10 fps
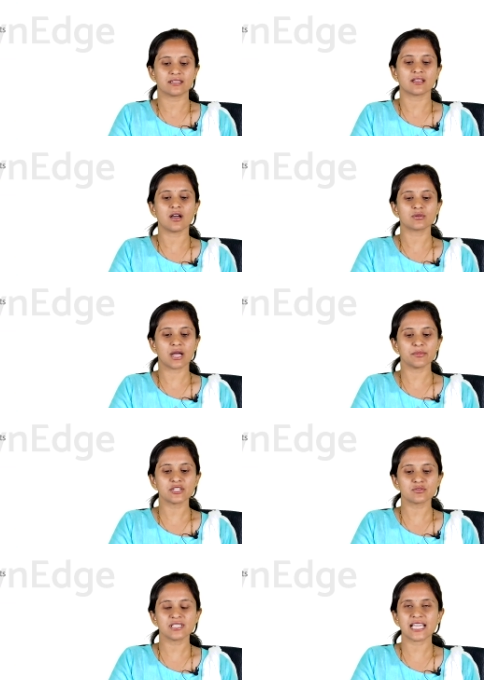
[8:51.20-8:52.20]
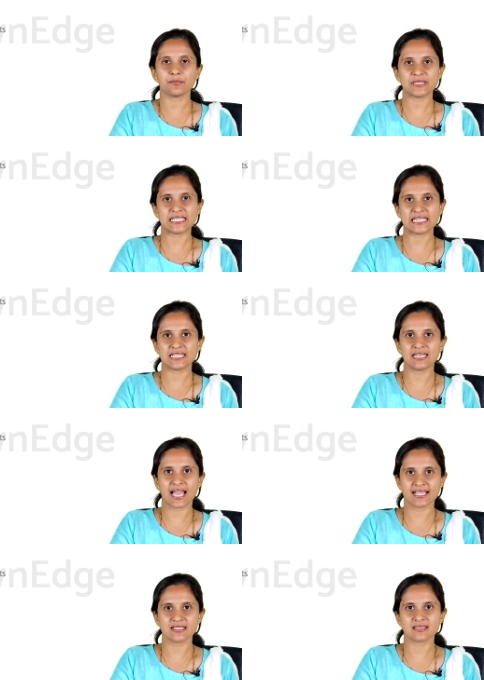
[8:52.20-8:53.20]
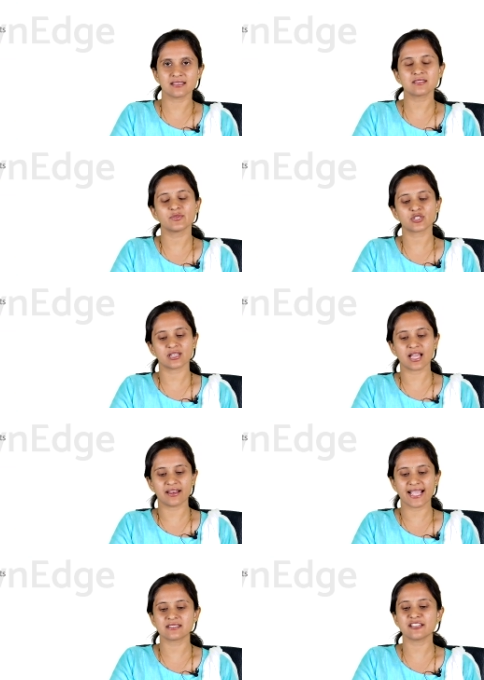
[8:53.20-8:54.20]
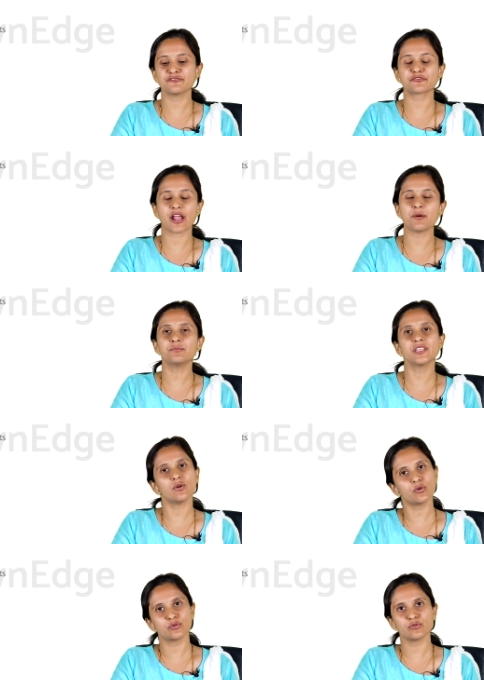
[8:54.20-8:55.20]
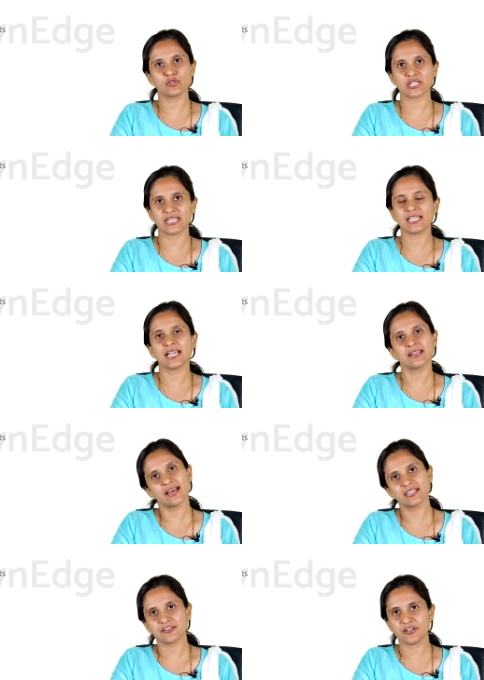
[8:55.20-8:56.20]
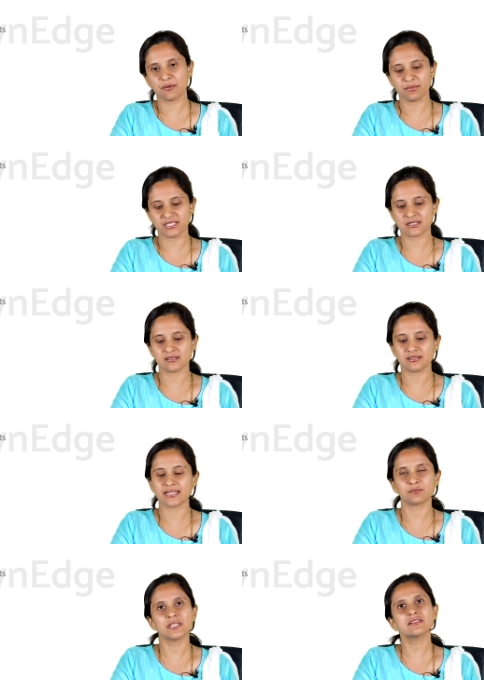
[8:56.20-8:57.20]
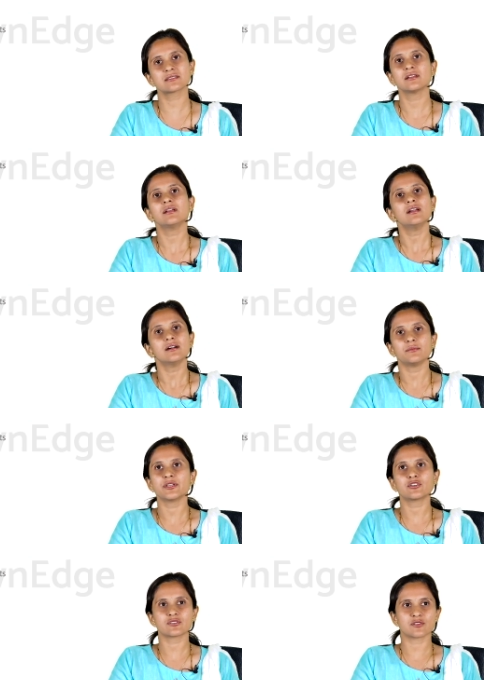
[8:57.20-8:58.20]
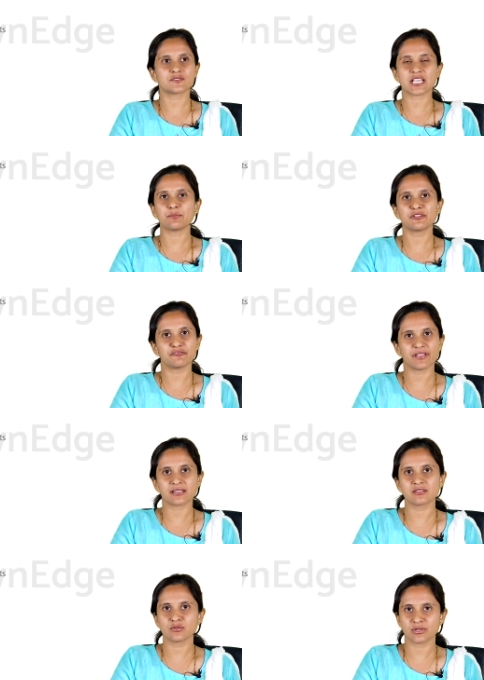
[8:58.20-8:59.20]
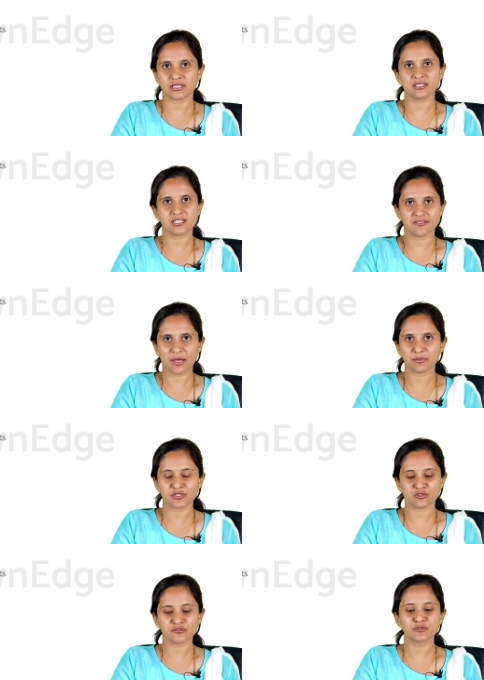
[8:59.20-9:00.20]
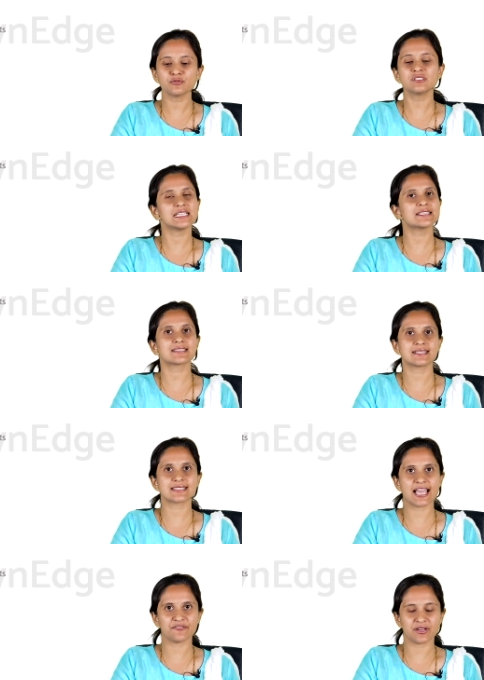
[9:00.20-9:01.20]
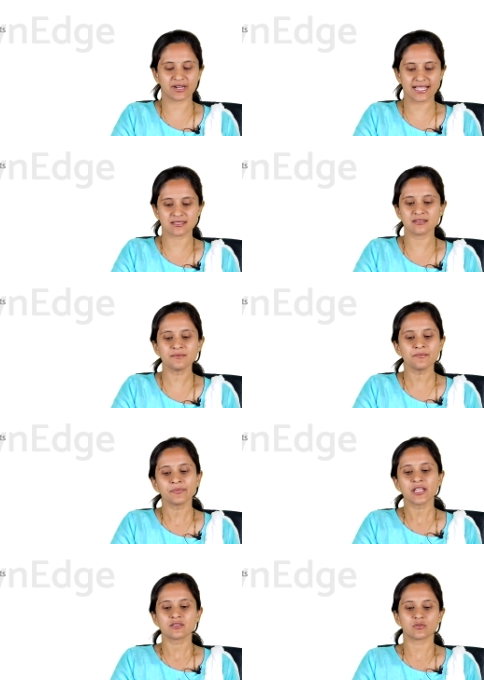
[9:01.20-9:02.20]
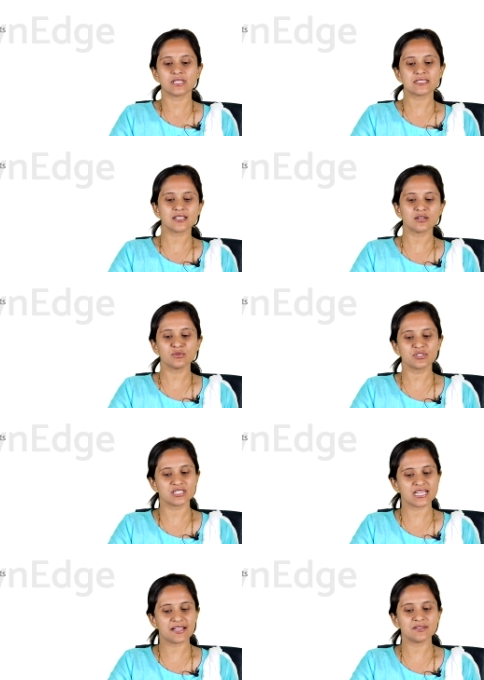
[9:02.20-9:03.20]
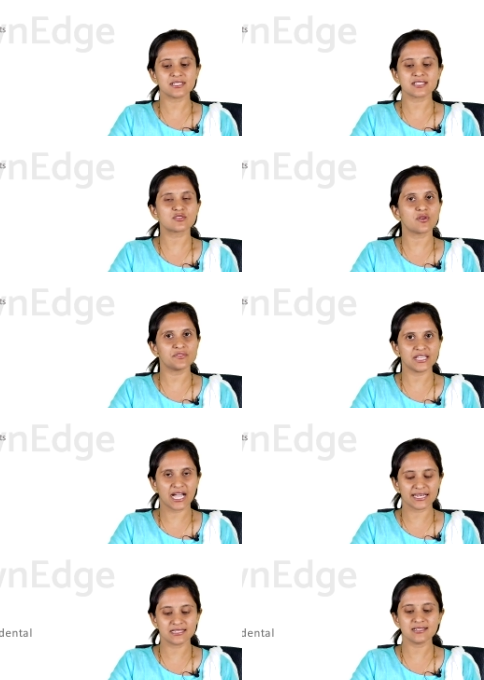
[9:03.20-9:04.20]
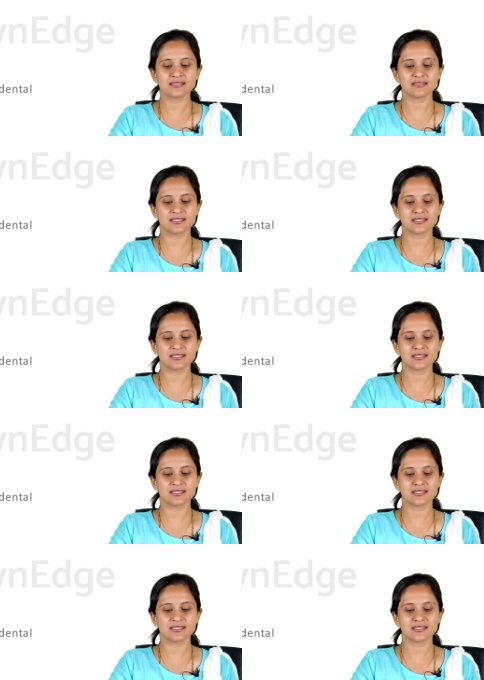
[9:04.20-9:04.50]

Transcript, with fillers: Now, coming to the epithelial line cysts which are arising from the odontogenic and are developmental. That means because of some defect during the development of tooth, these cysts have arisen. So, these include gingival cysts of the adults,